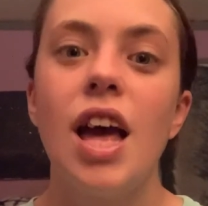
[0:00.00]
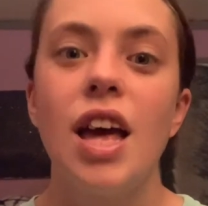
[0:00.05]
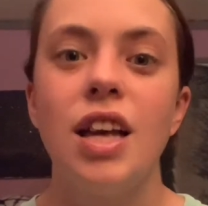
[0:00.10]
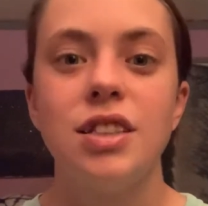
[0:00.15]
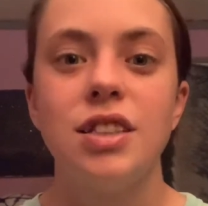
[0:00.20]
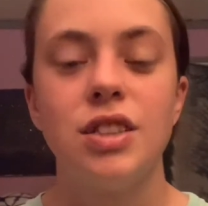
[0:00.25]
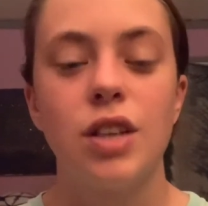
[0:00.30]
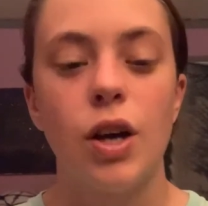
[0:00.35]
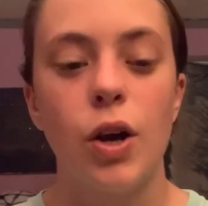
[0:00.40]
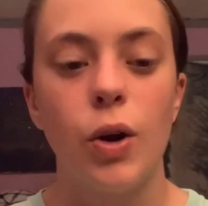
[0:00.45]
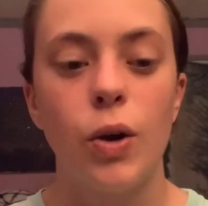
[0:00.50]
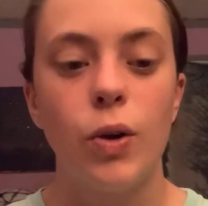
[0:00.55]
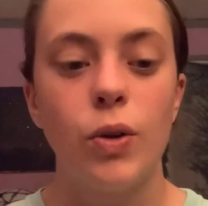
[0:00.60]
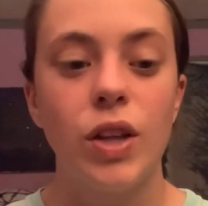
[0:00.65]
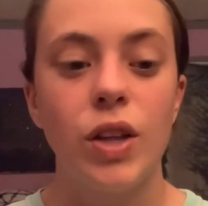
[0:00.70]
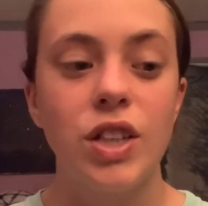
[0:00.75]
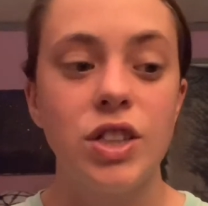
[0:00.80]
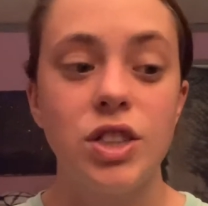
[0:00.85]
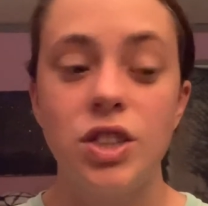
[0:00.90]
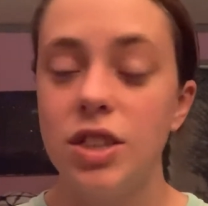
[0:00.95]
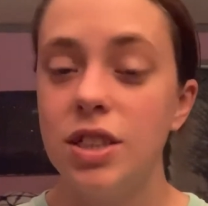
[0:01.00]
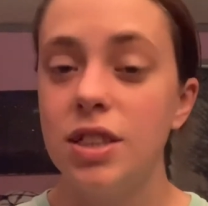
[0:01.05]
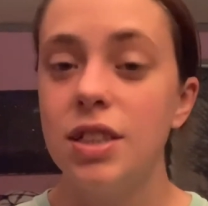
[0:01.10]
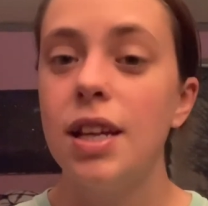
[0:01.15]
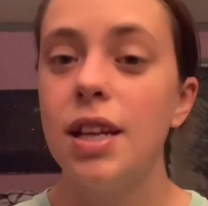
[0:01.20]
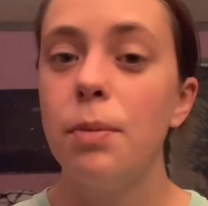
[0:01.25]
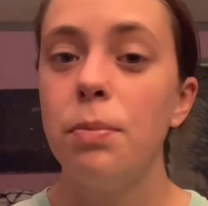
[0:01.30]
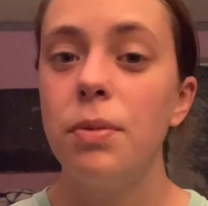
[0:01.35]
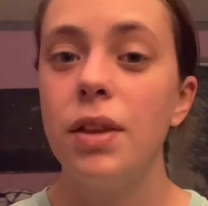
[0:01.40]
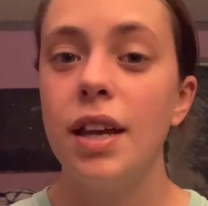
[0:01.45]
So let's just
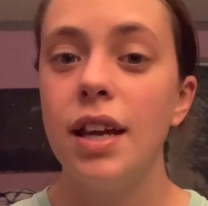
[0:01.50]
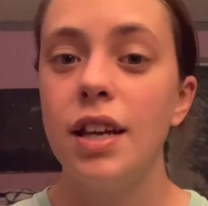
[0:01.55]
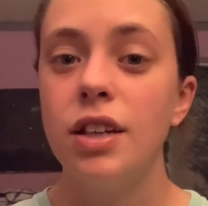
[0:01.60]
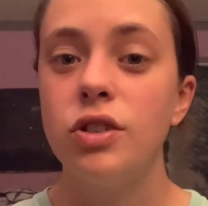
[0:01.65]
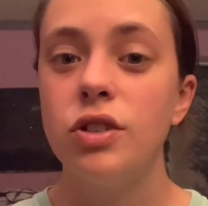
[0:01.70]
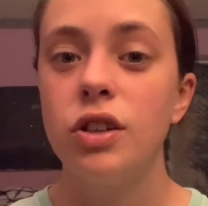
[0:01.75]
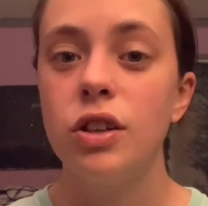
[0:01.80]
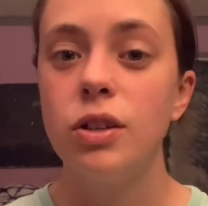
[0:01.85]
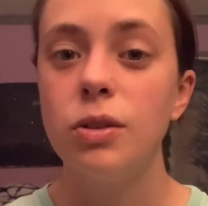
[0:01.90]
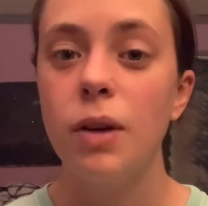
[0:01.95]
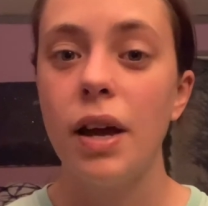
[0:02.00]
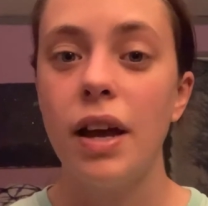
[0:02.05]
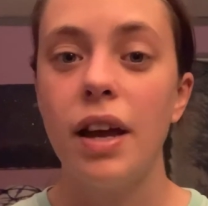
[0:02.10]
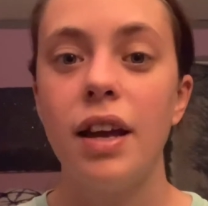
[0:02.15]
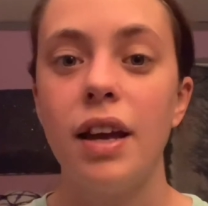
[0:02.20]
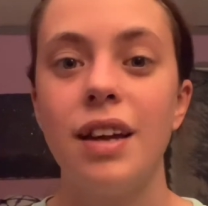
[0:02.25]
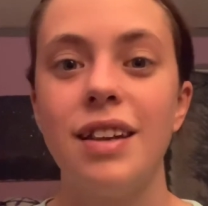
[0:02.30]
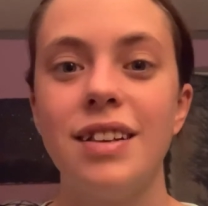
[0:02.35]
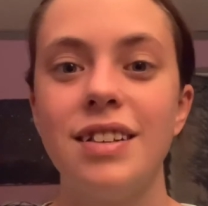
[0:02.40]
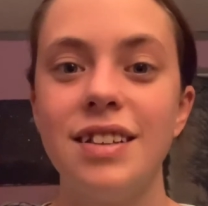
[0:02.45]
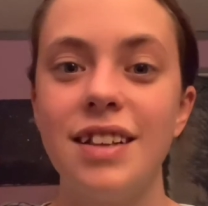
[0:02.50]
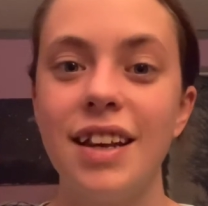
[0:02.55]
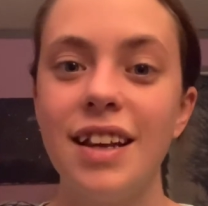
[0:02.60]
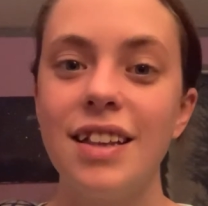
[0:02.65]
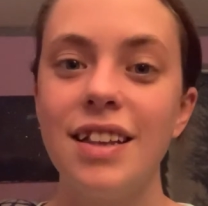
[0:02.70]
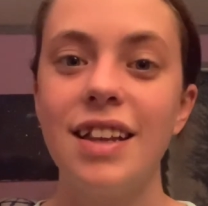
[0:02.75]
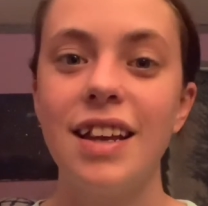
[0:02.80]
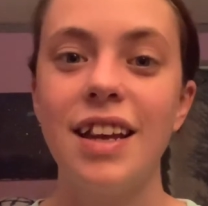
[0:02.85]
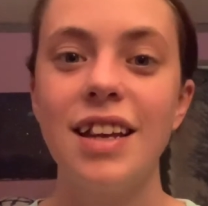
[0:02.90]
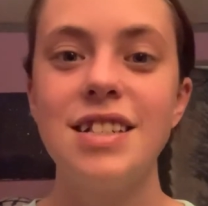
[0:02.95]
skip the intro and get in
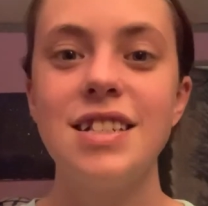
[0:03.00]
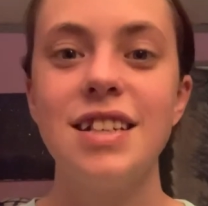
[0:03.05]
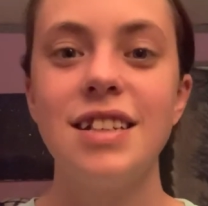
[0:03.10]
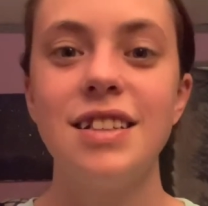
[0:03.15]
the kitchen.